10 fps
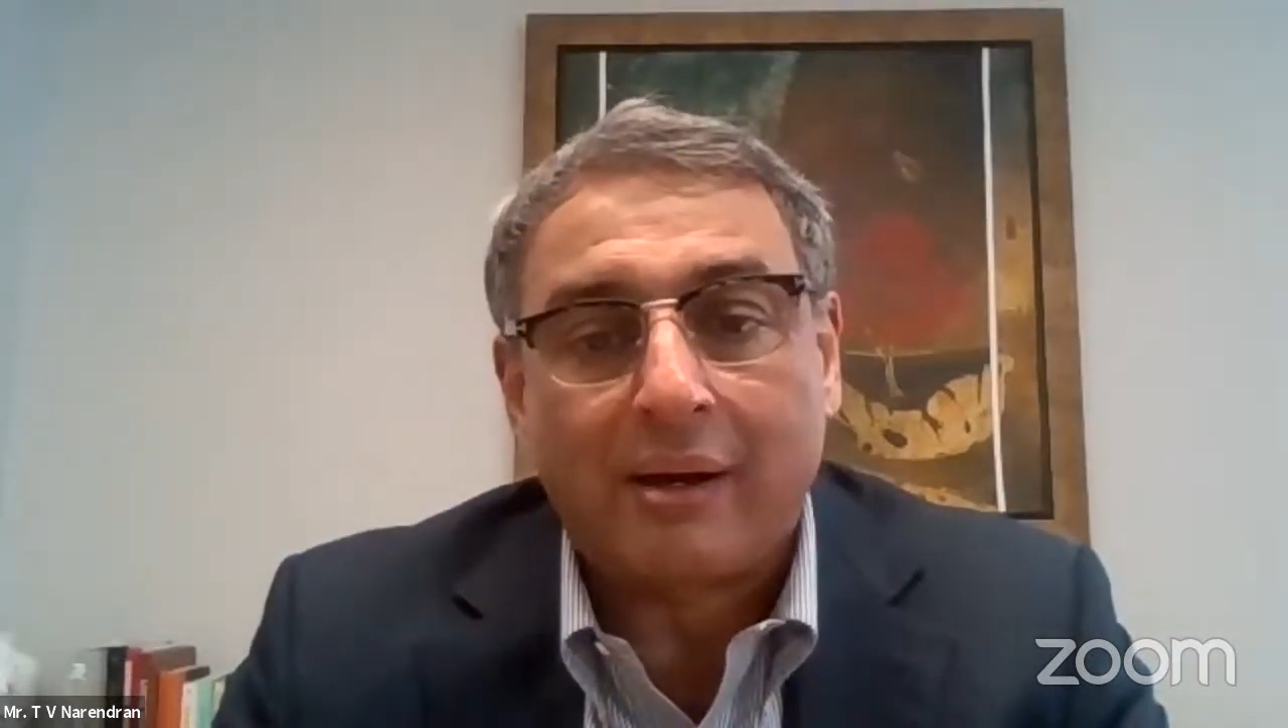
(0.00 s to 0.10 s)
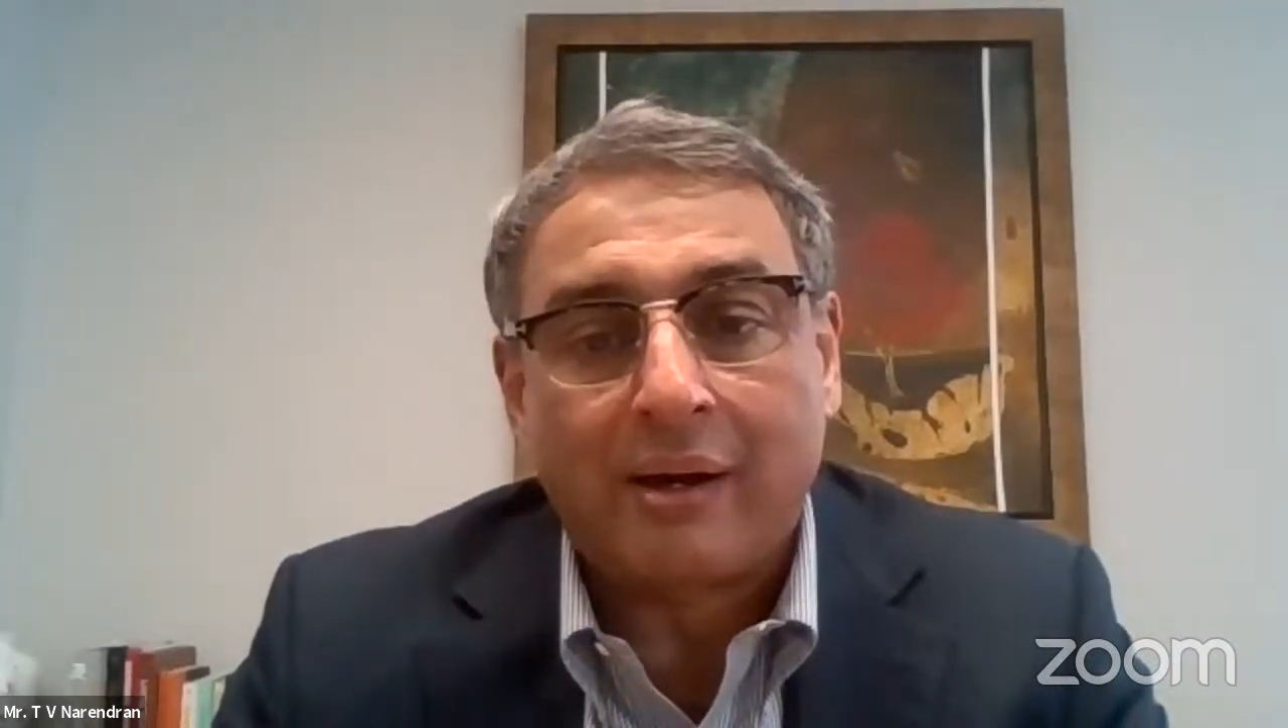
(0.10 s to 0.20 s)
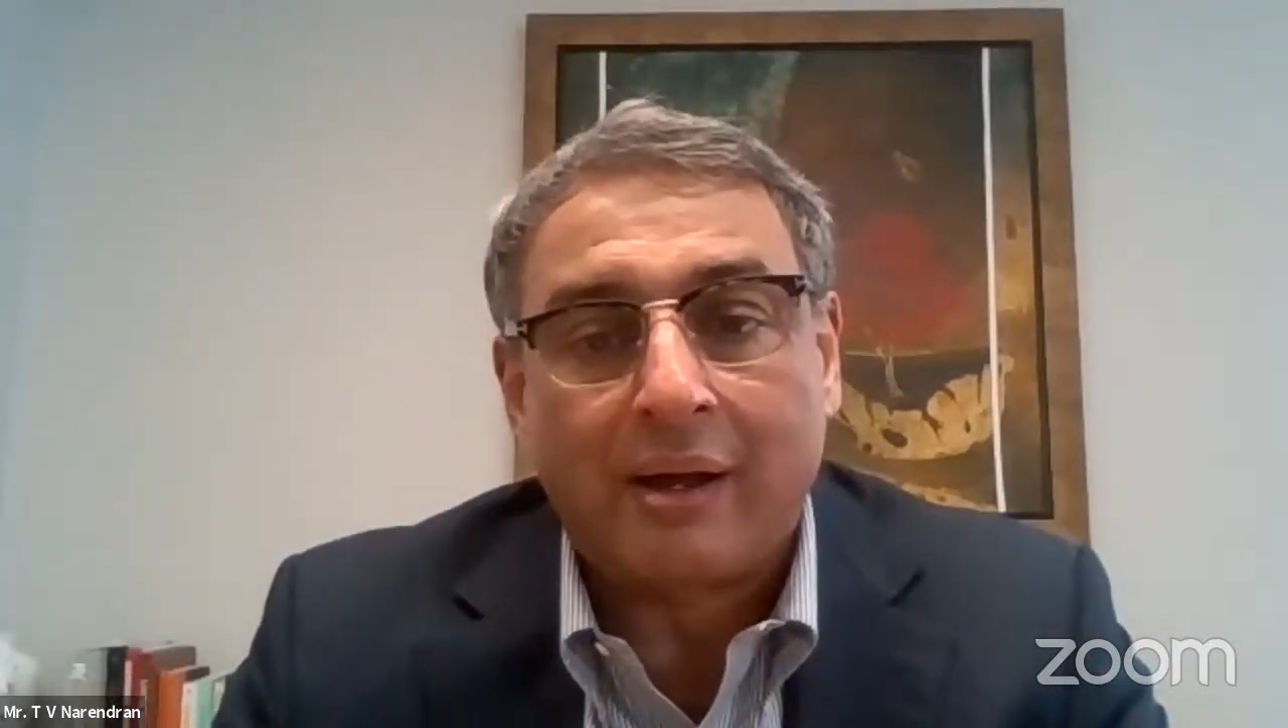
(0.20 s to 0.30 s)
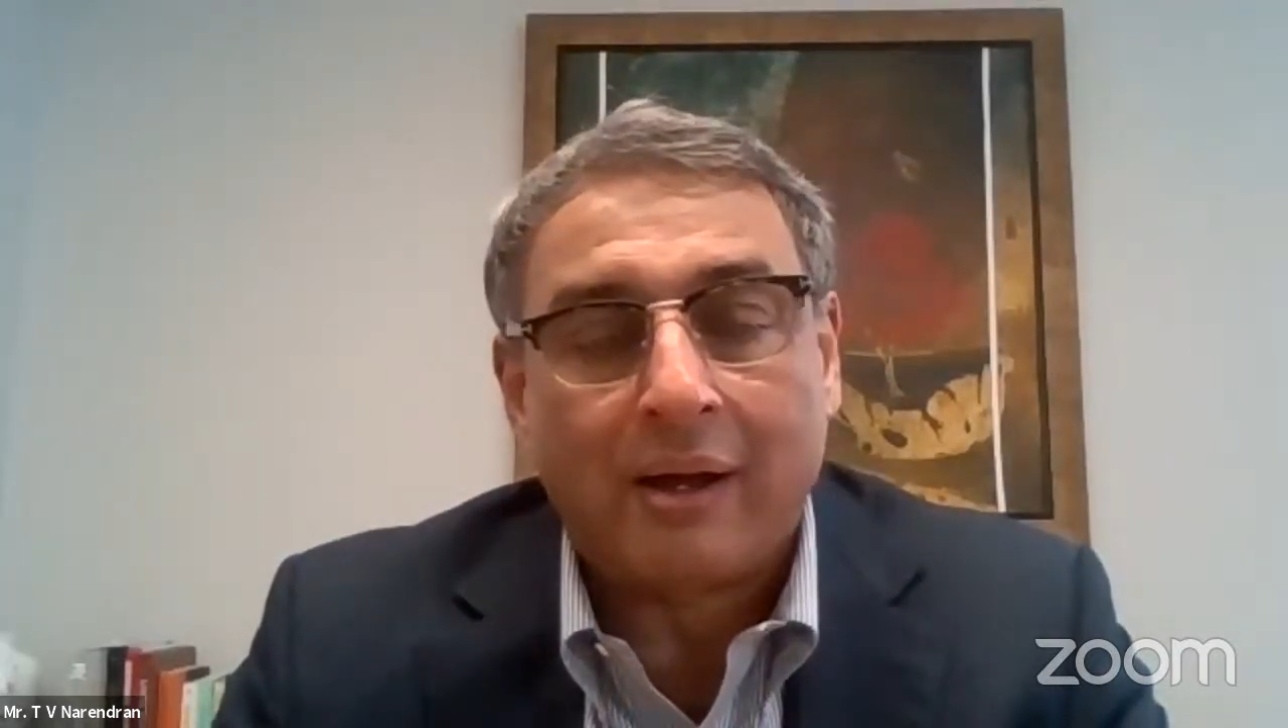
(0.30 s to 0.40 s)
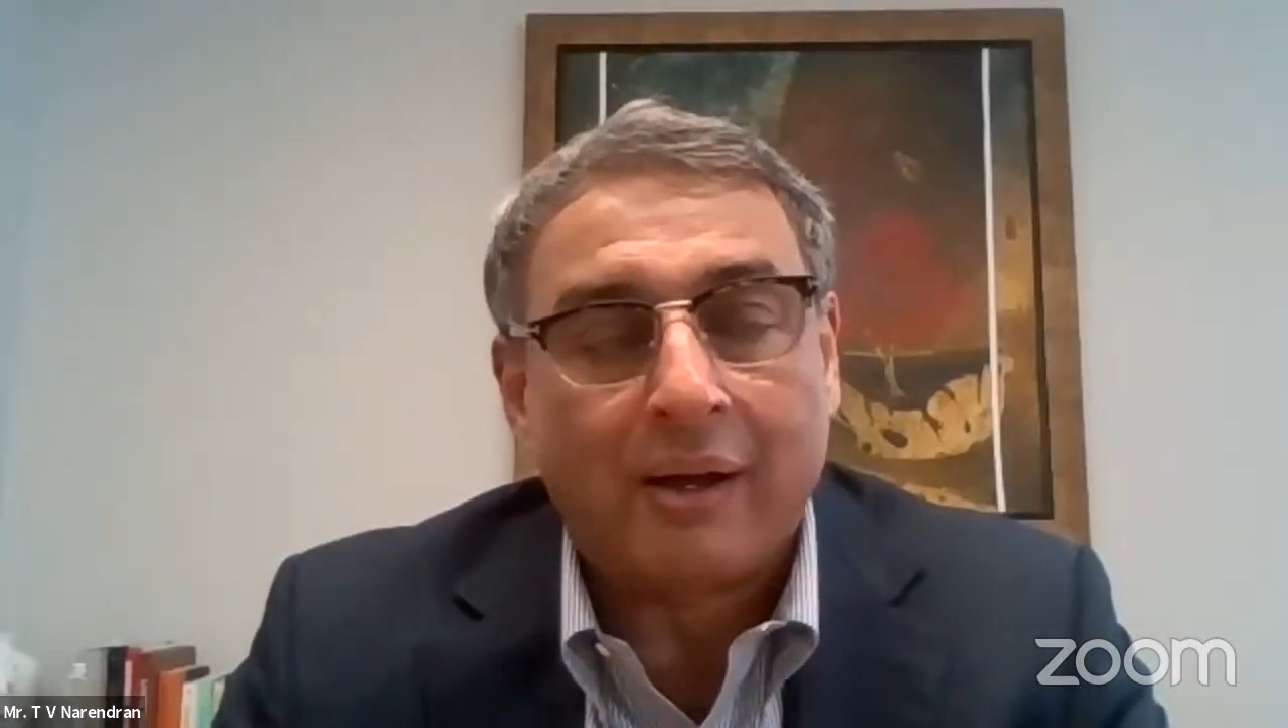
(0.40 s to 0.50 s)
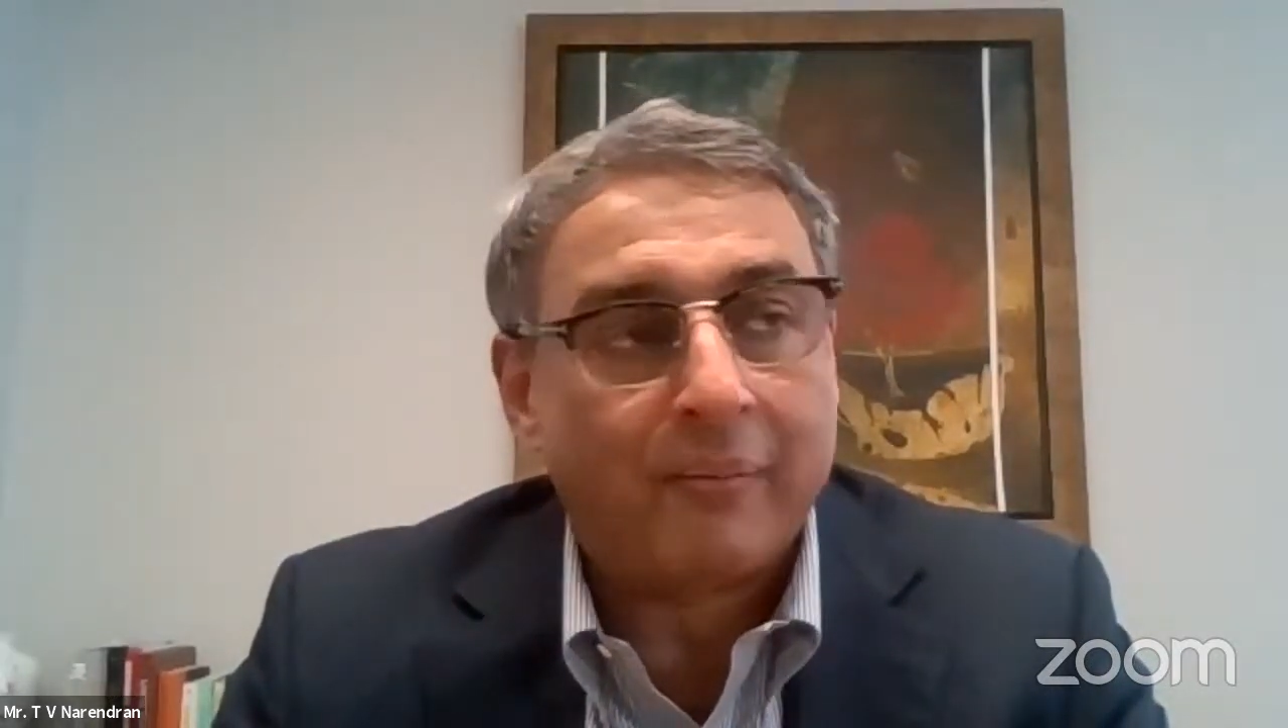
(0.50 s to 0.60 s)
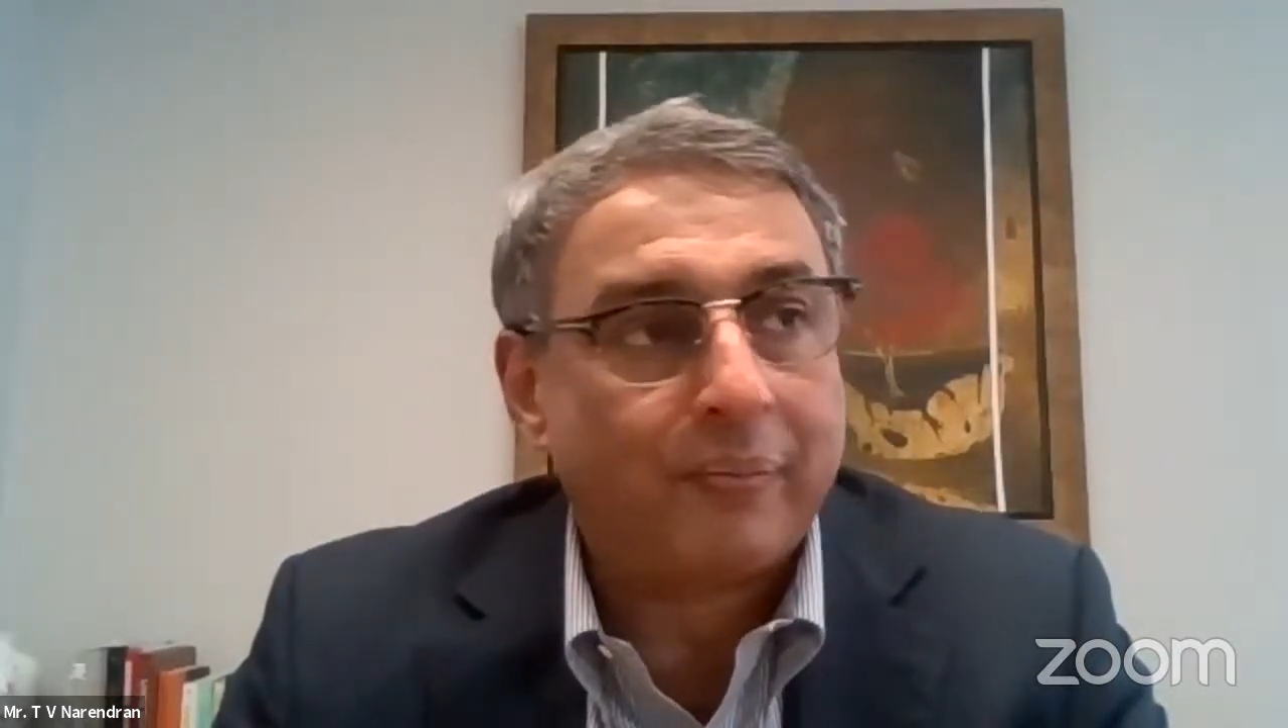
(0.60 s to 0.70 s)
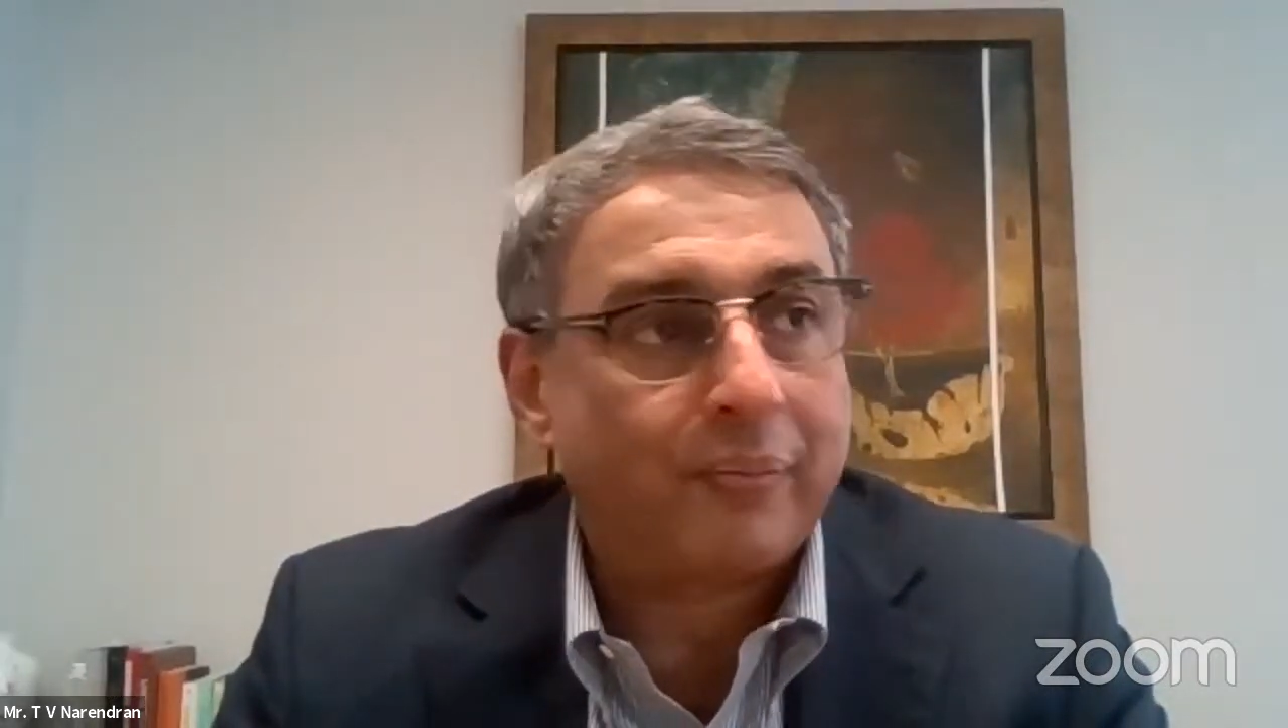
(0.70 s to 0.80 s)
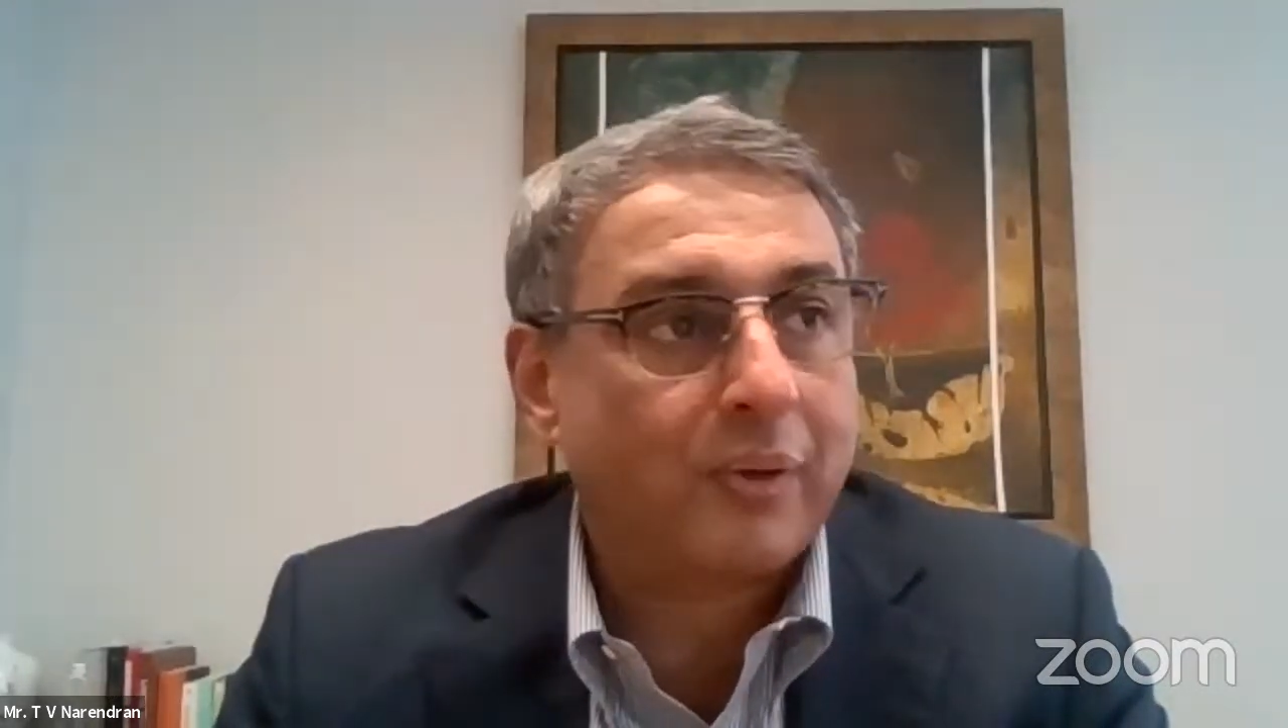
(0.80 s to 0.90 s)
in uh,